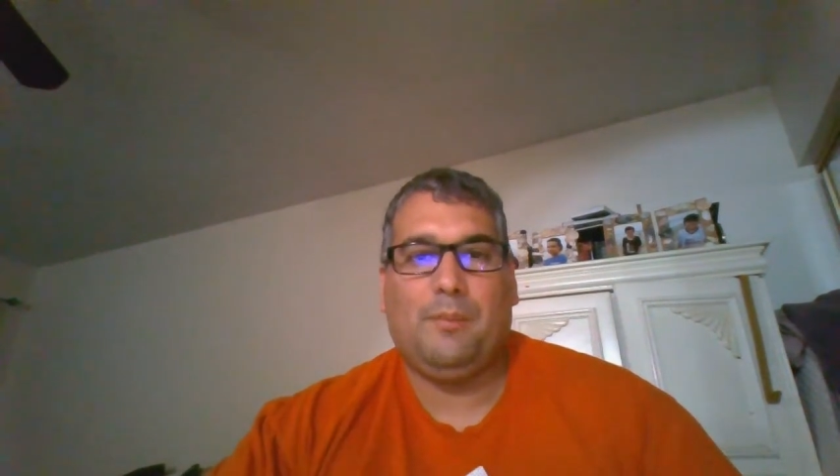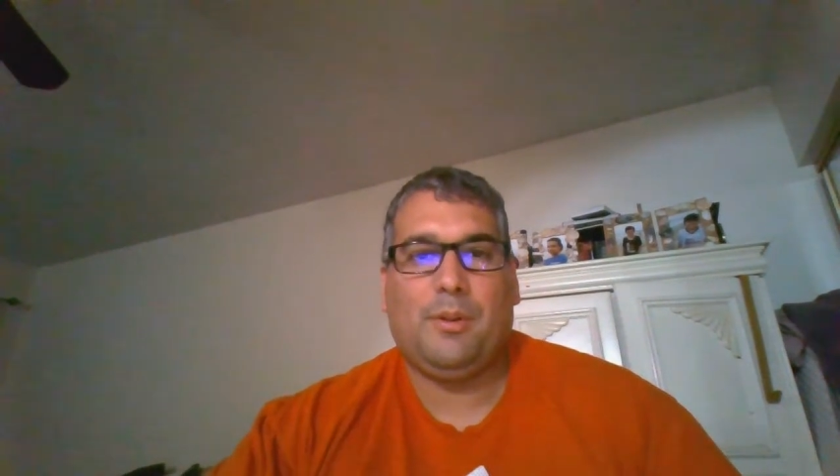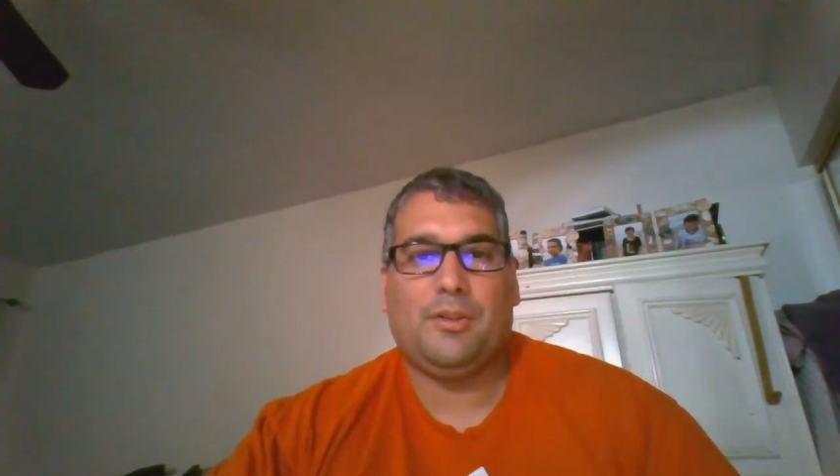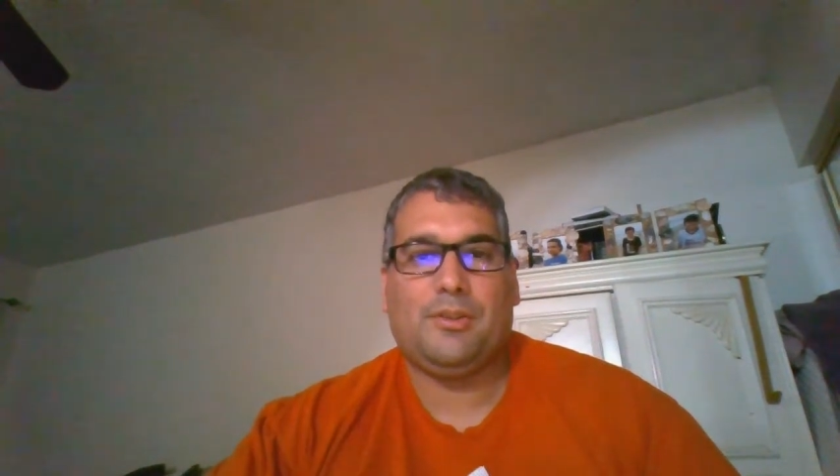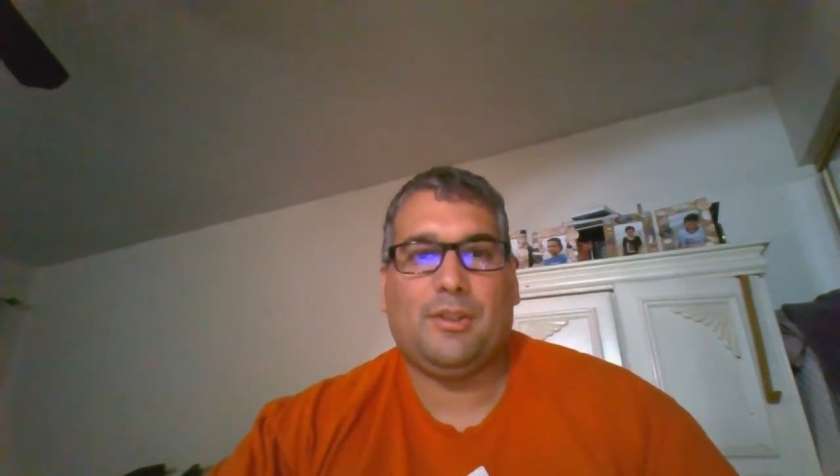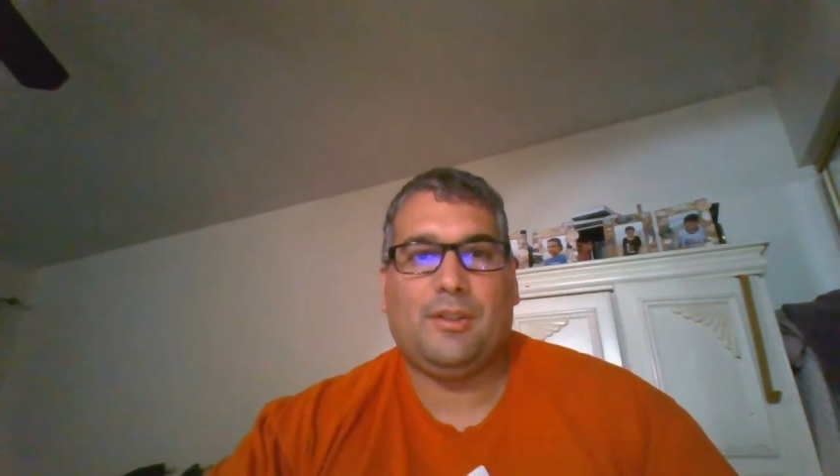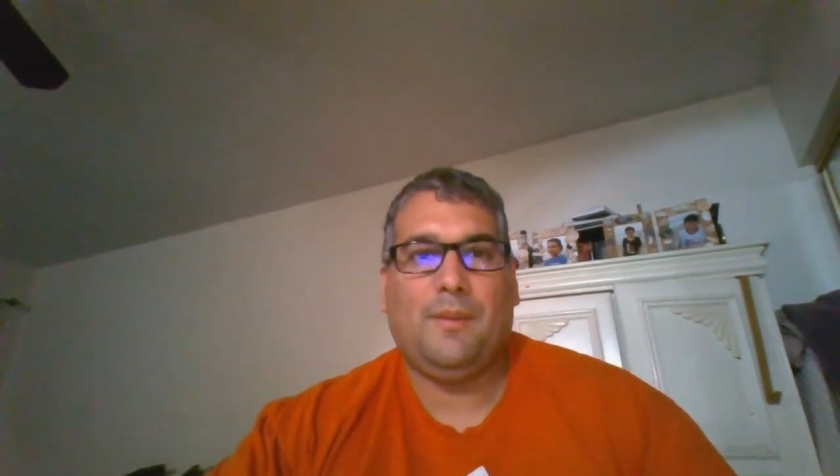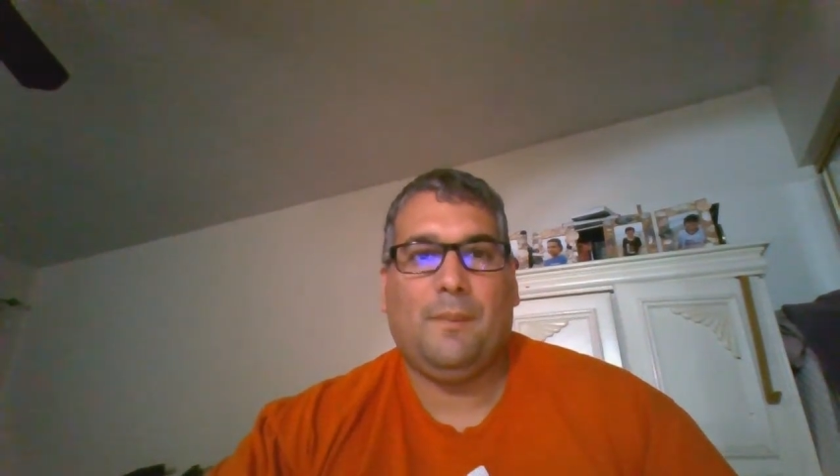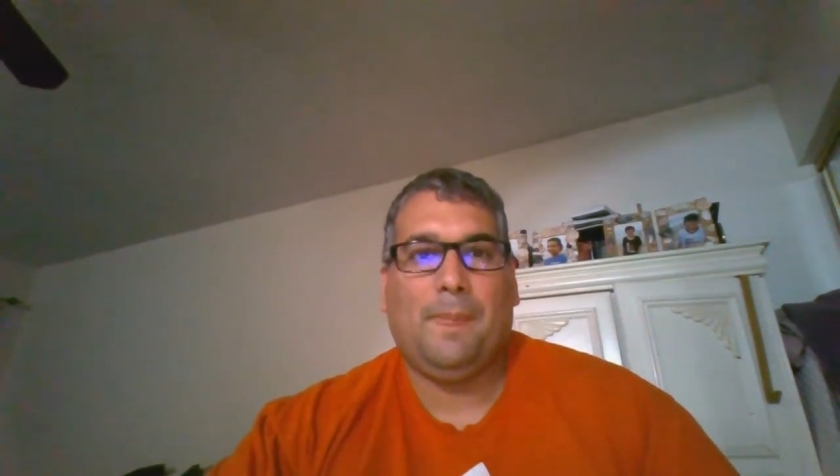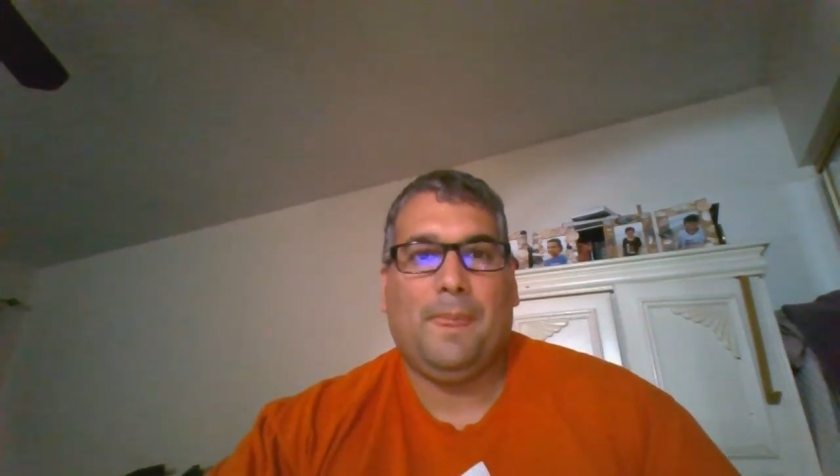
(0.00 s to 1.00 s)

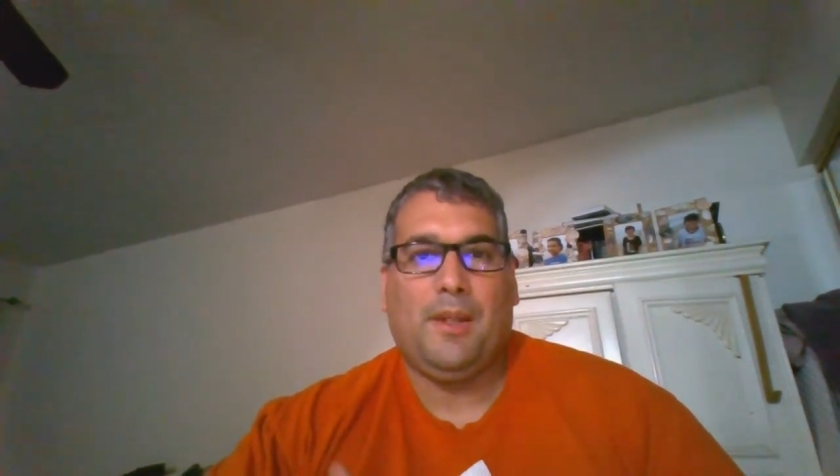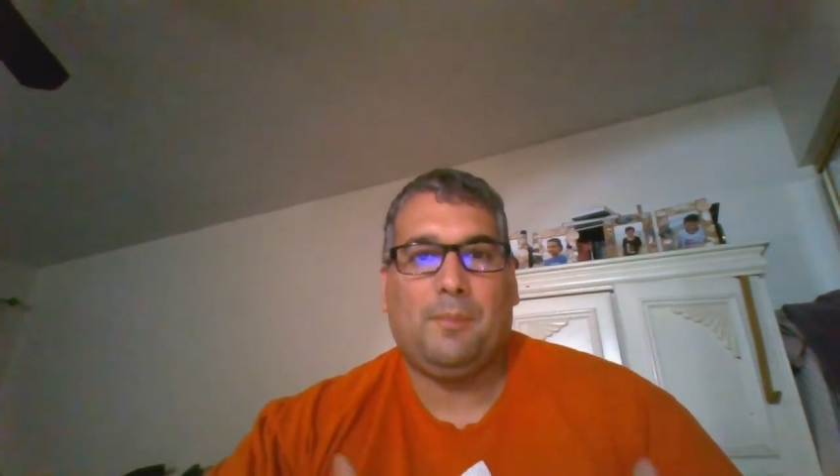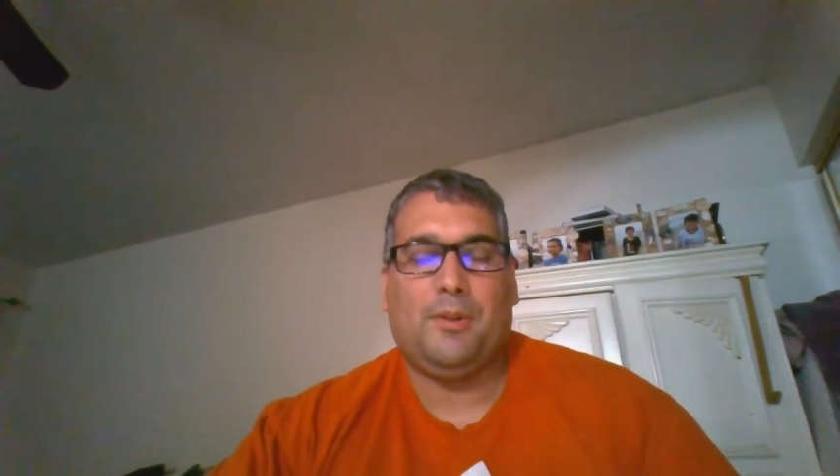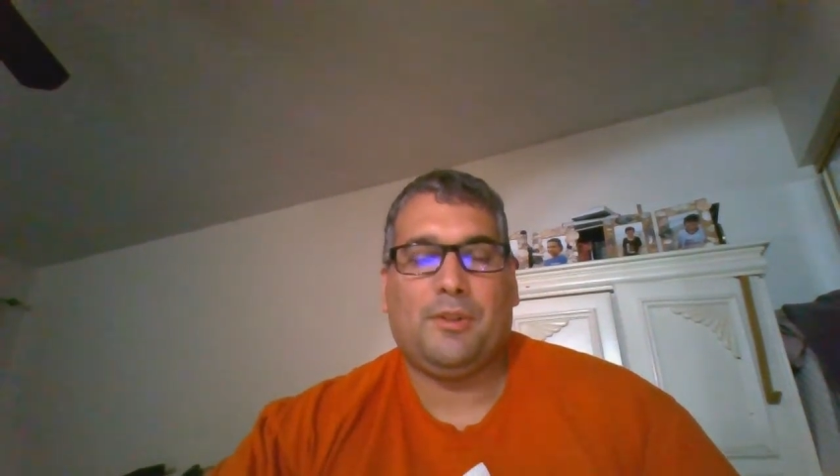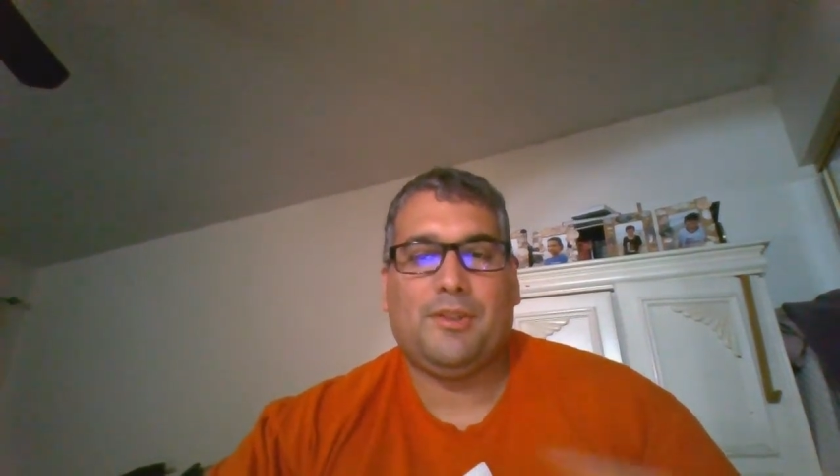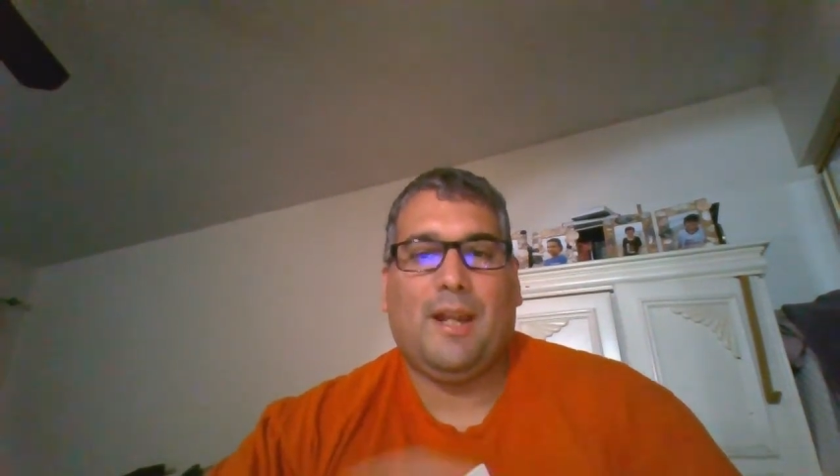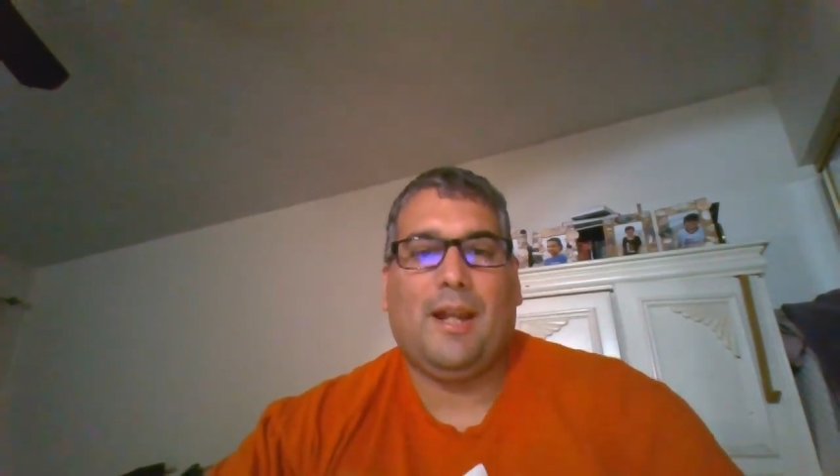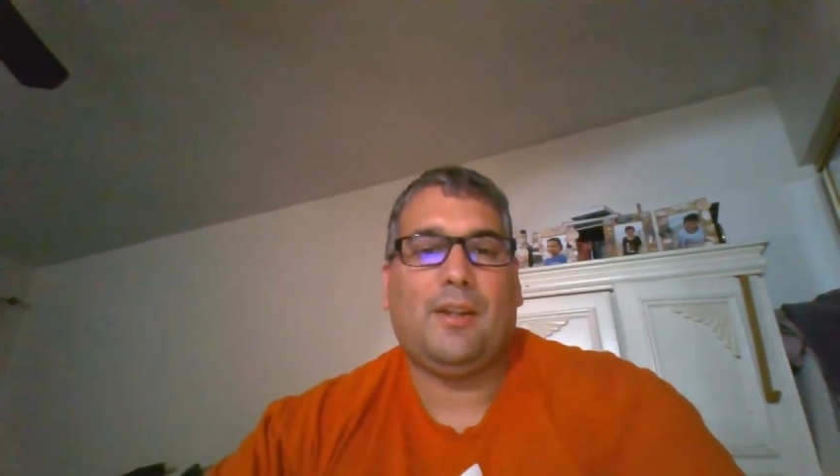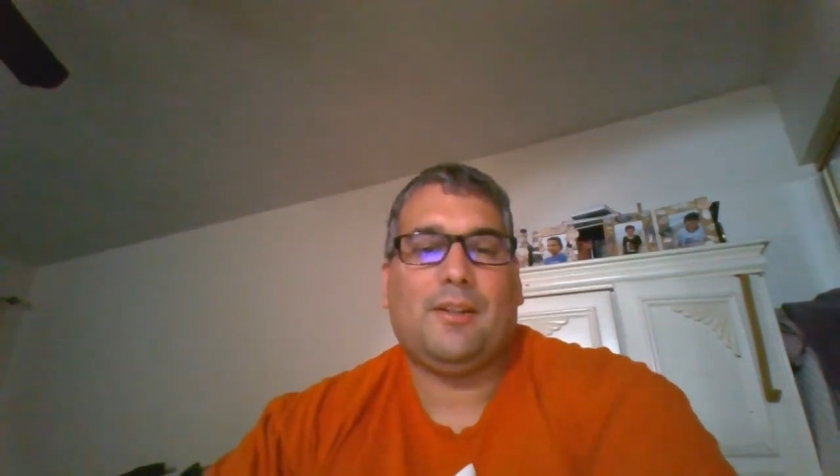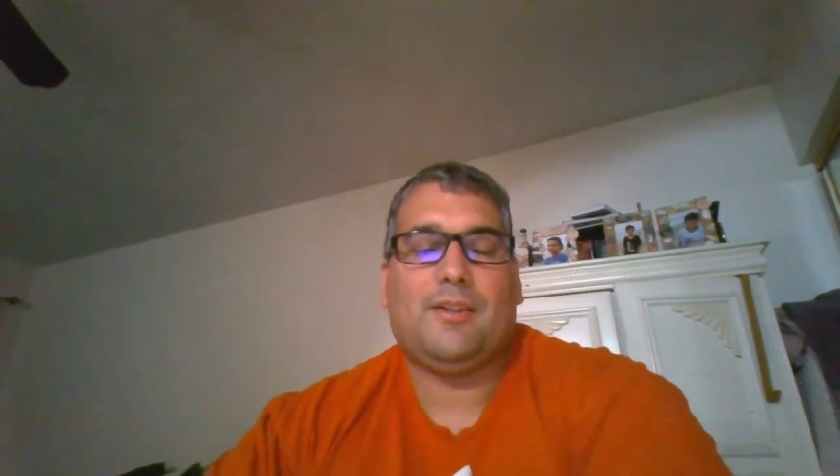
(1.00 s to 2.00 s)
person, your personality.